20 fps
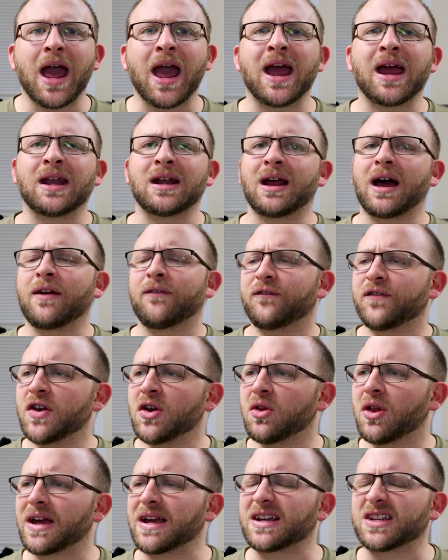And I
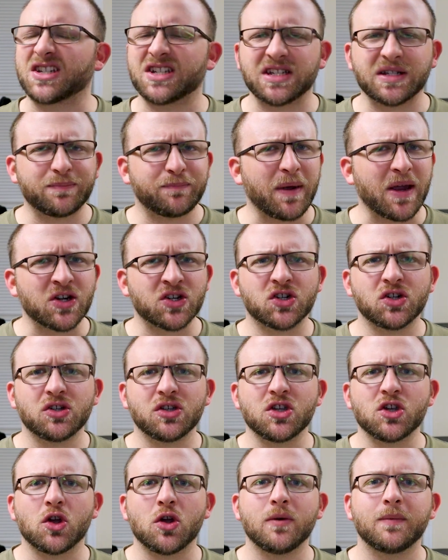feel like
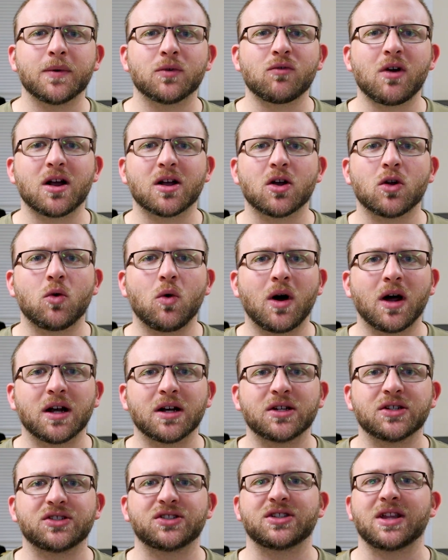especially Cuban rock
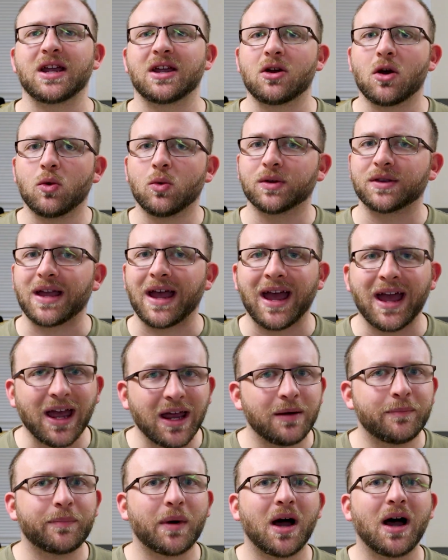iguanas, they go with the
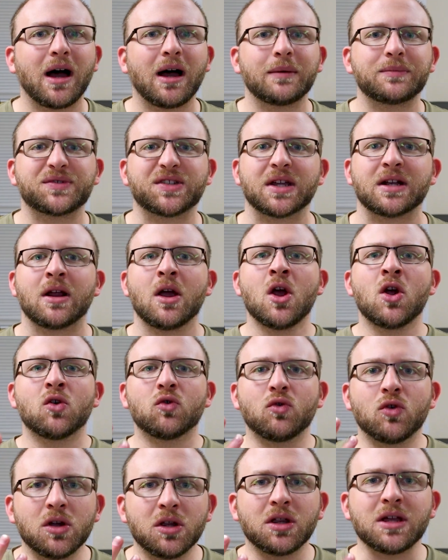head bobs and
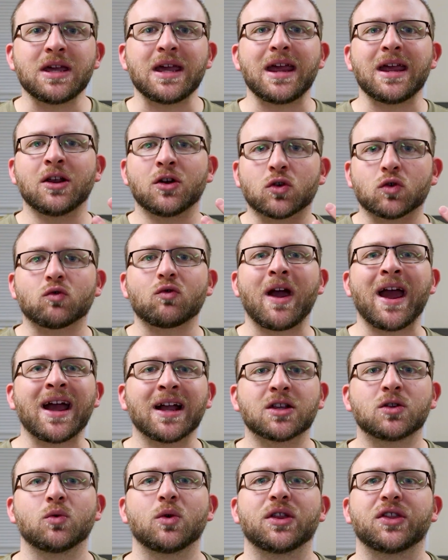really
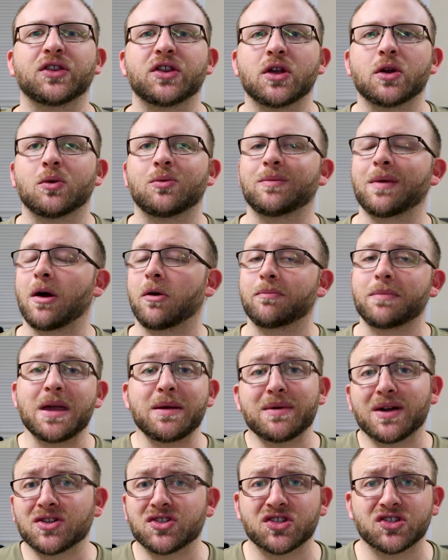interact with you. Now,
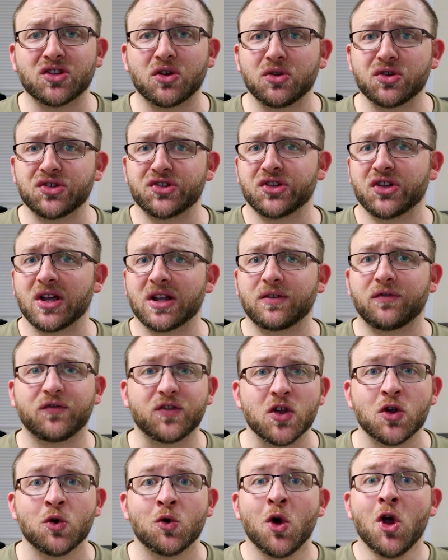maybe I just saw the select
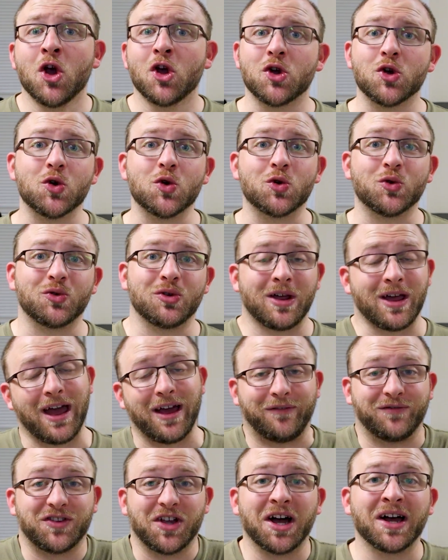few who
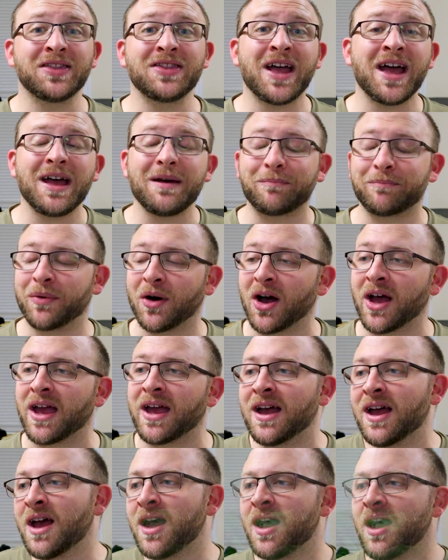have done that, but
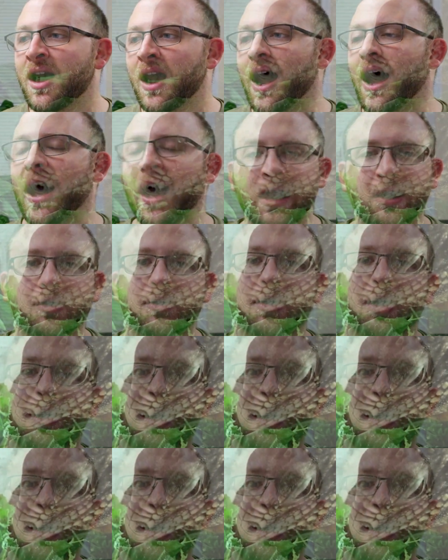I don't